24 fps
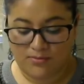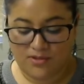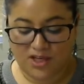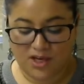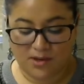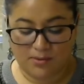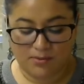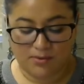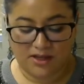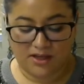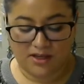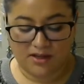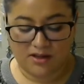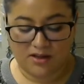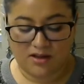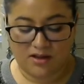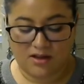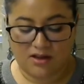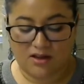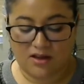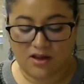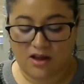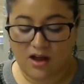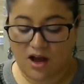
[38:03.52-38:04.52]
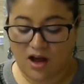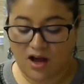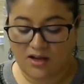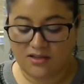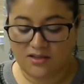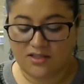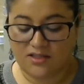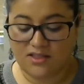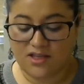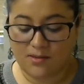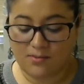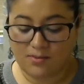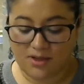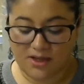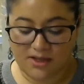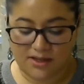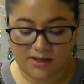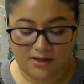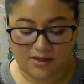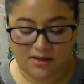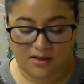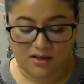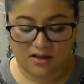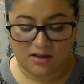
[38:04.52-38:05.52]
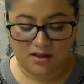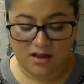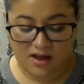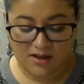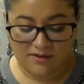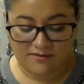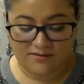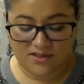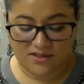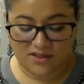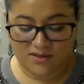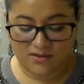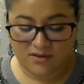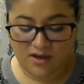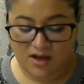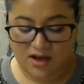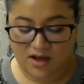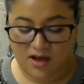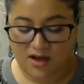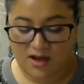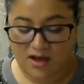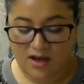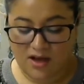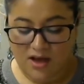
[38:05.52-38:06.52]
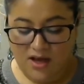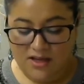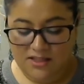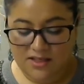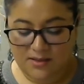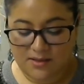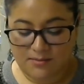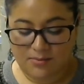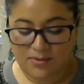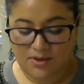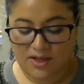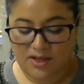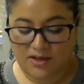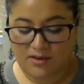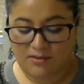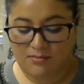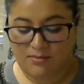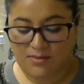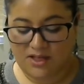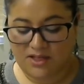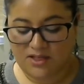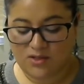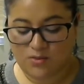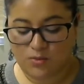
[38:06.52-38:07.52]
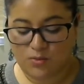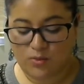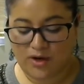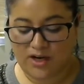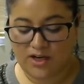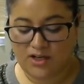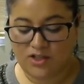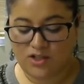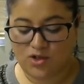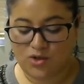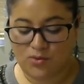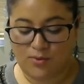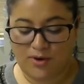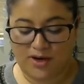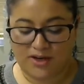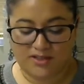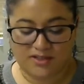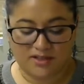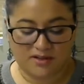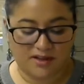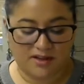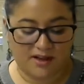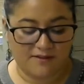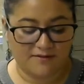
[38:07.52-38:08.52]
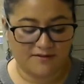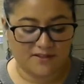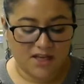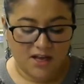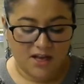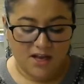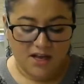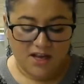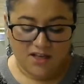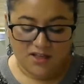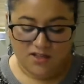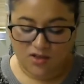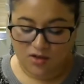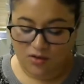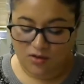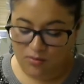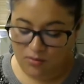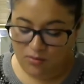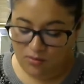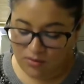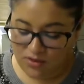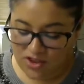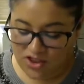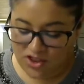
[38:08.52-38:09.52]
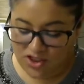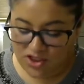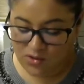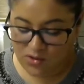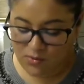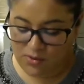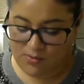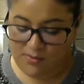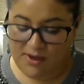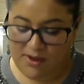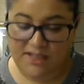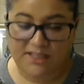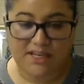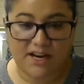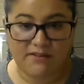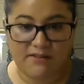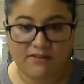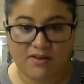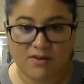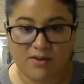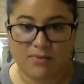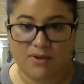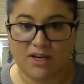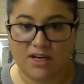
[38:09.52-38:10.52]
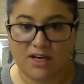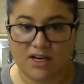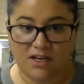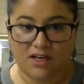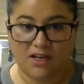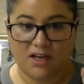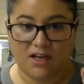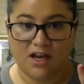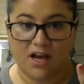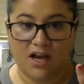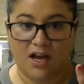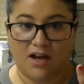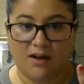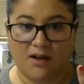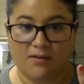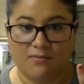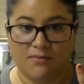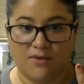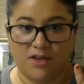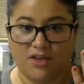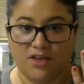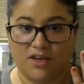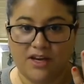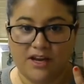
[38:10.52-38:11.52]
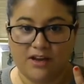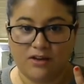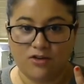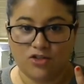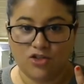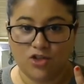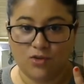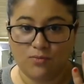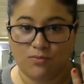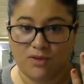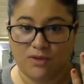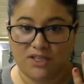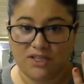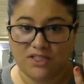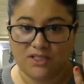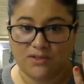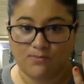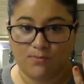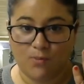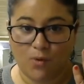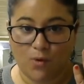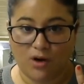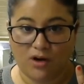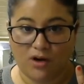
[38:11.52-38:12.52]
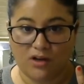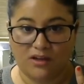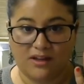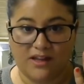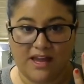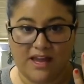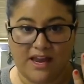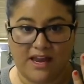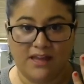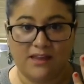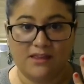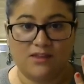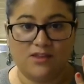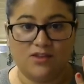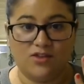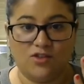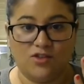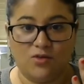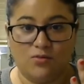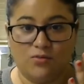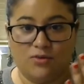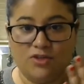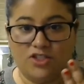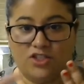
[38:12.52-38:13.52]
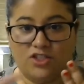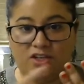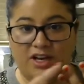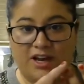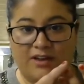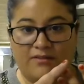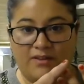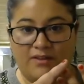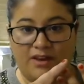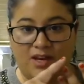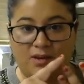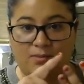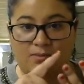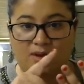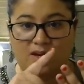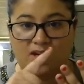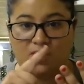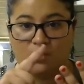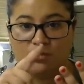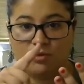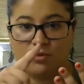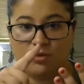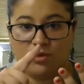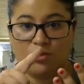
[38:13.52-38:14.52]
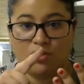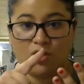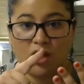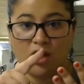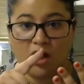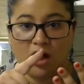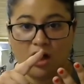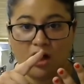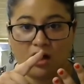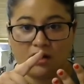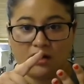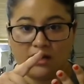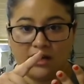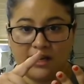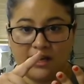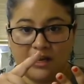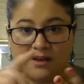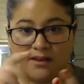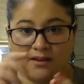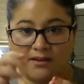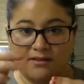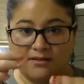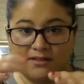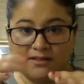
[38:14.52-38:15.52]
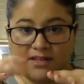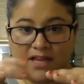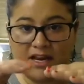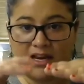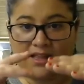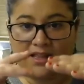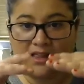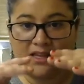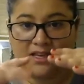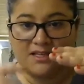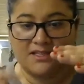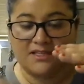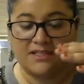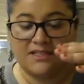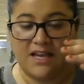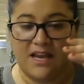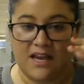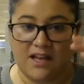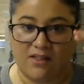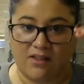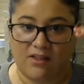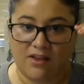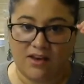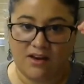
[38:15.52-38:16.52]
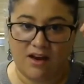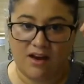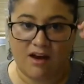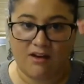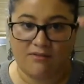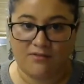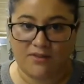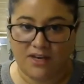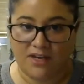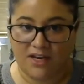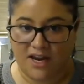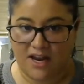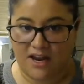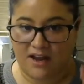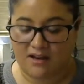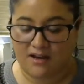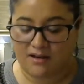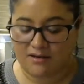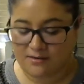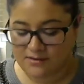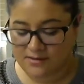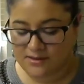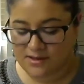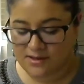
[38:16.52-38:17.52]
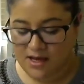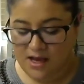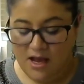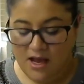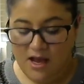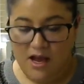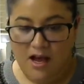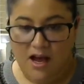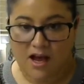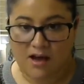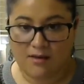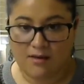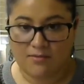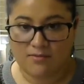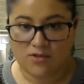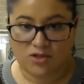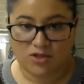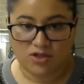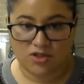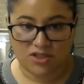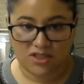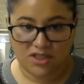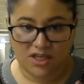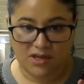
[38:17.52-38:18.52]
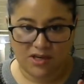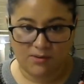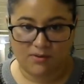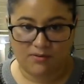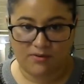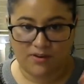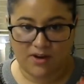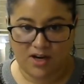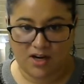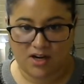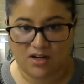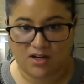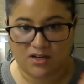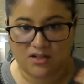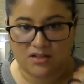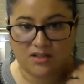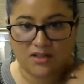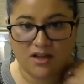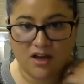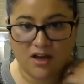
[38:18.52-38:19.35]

Doubling gloves simply means wearing 2 pairs of gloves. So just to remind everybody, your nails should be sport length, so we shouldn't have anybody with long nails, anything dangling off the nails. So just keep your fingers